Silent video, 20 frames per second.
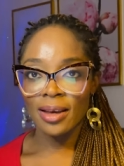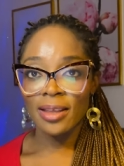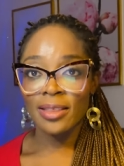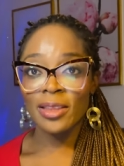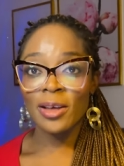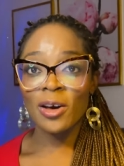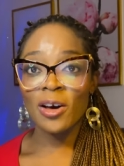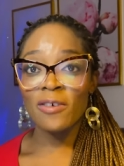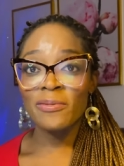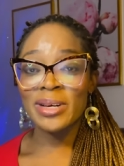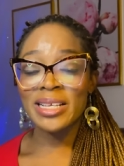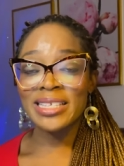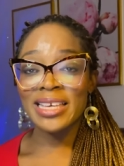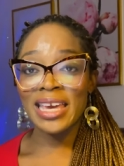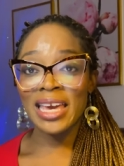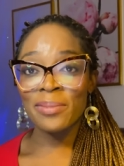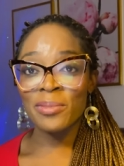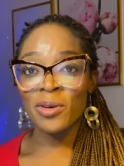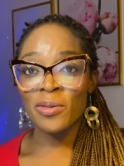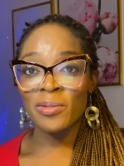The government
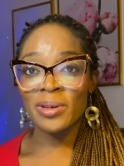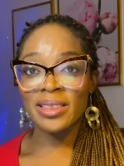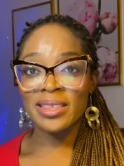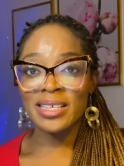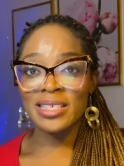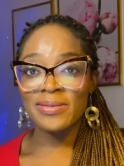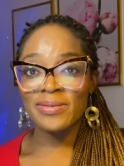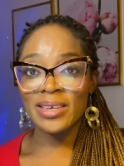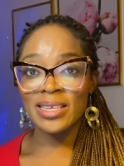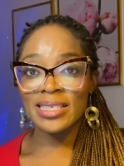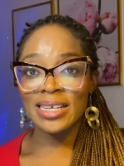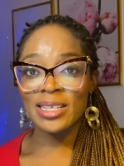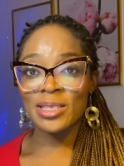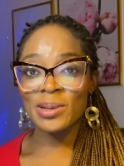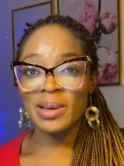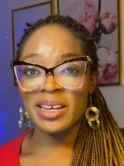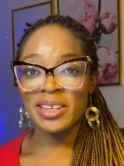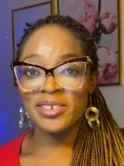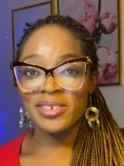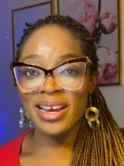came up with this visa
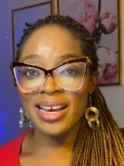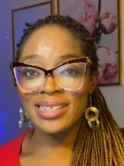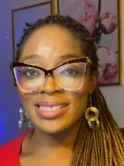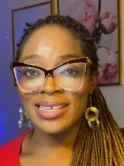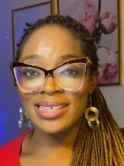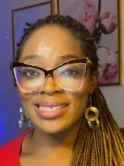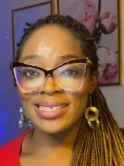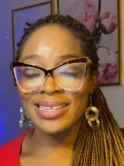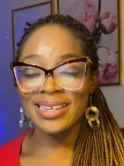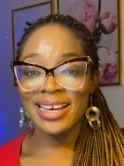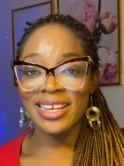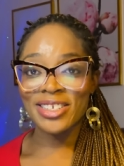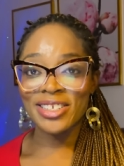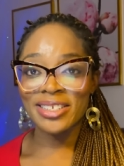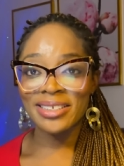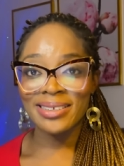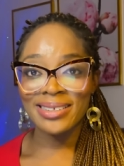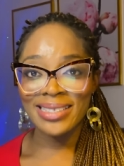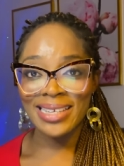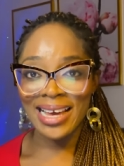to attract
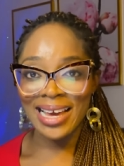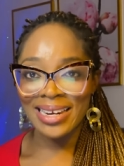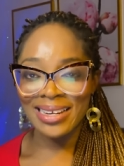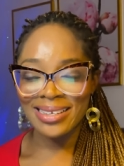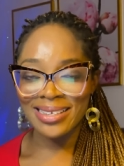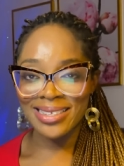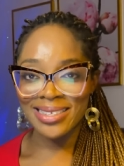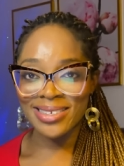international talents